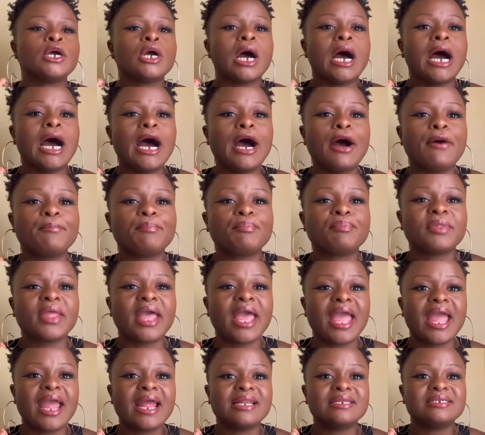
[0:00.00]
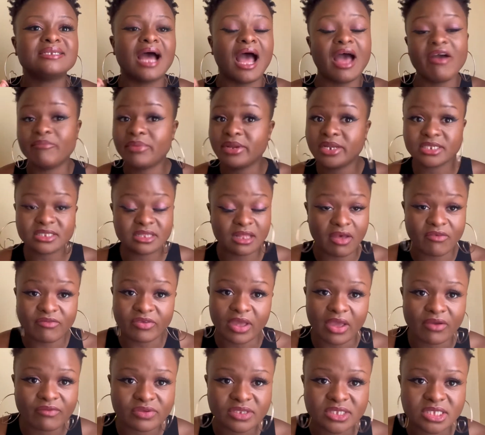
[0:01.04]
And I've been in South
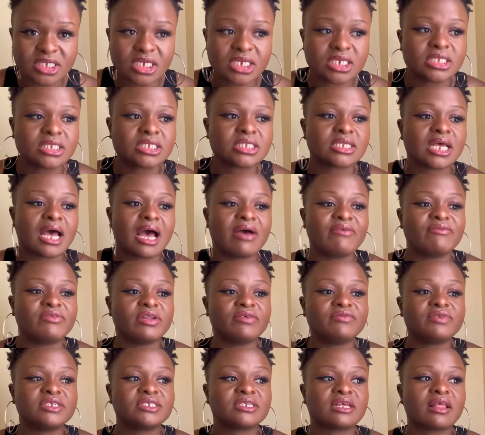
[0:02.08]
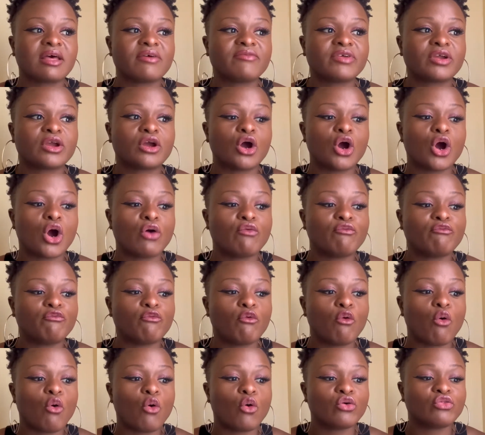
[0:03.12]
Africa ever since. I've lived in South Africa
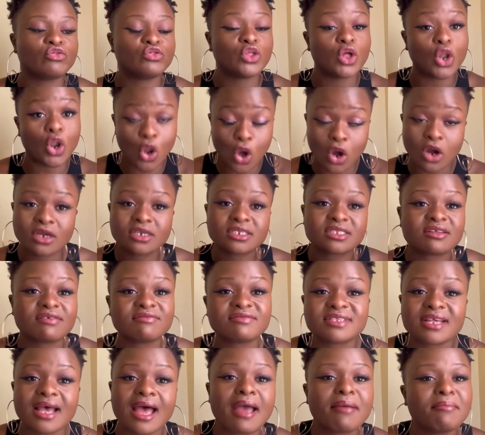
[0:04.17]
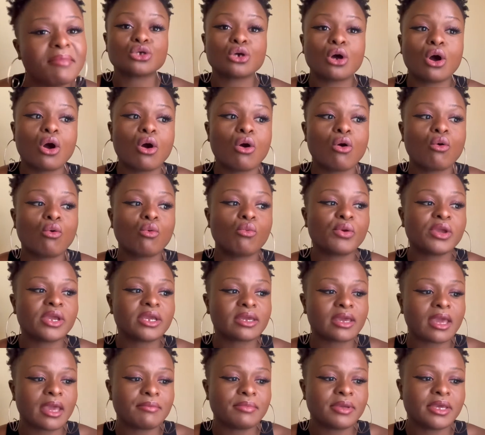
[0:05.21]
for the longest of time. So we
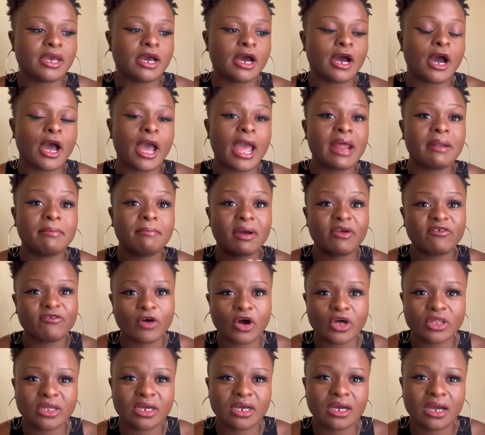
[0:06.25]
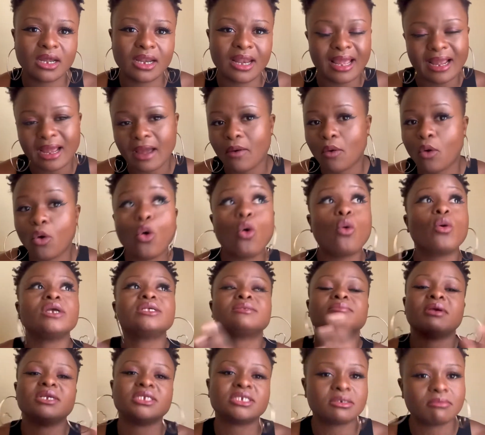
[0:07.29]
came here and my father, like I always
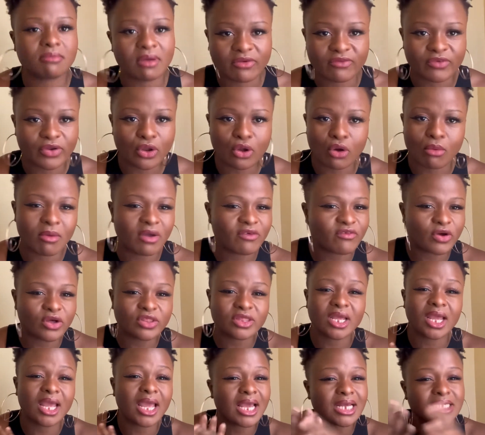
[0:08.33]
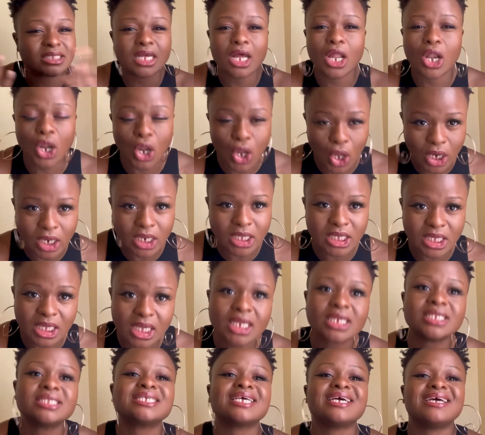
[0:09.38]
mentioned in my video, my father has a lot of
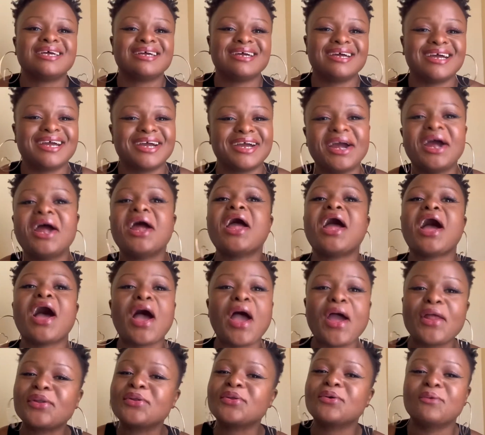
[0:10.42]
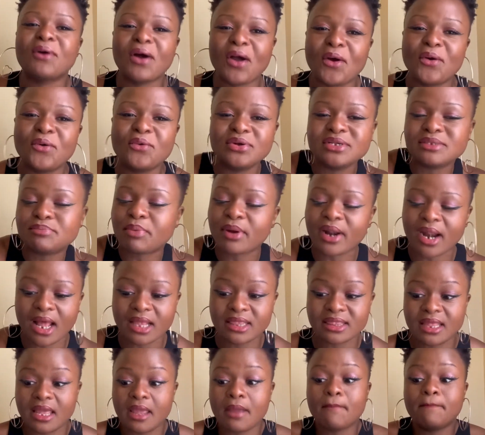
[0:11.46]
kids. I don't know why I always put it
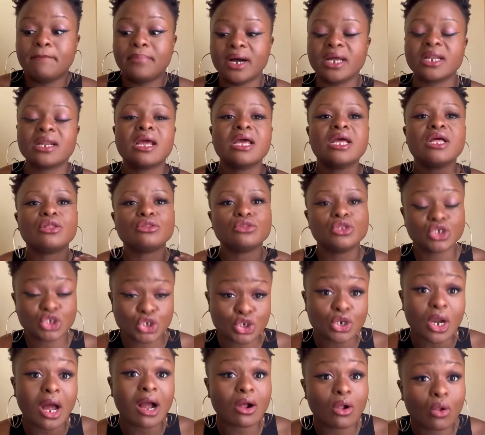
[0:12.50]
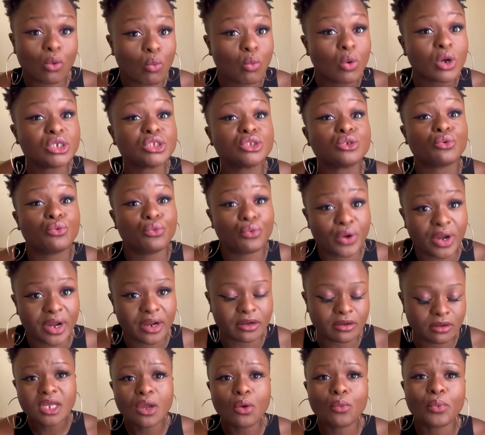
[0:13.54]
out there, but the struggle was
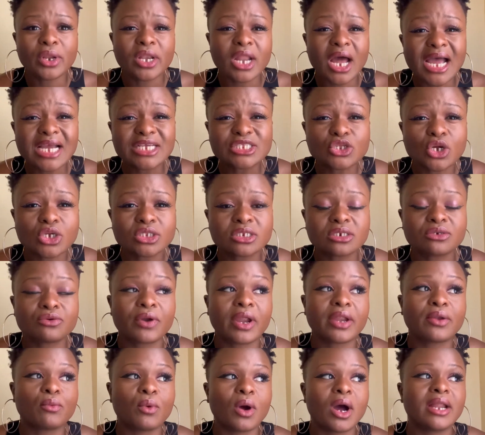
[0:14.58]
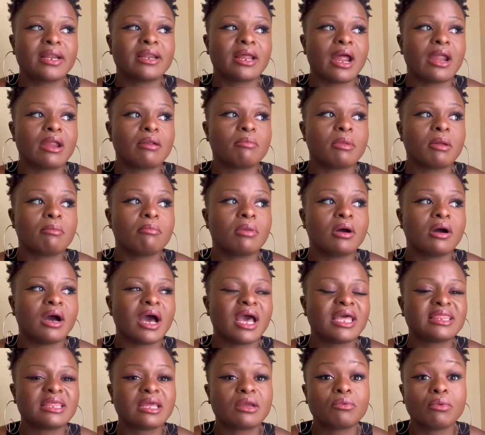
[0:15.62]
real. When I started grade one, I remember,
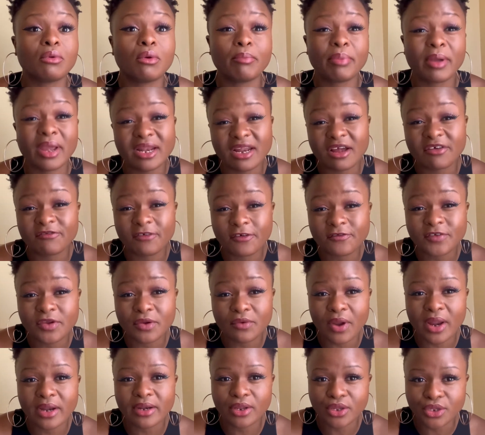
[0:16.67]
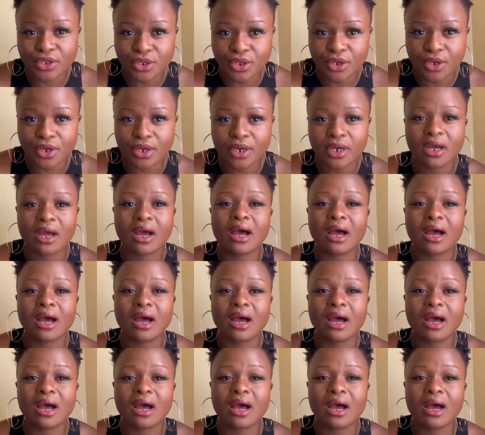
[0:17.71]
I think we were paying like 50 rand a year.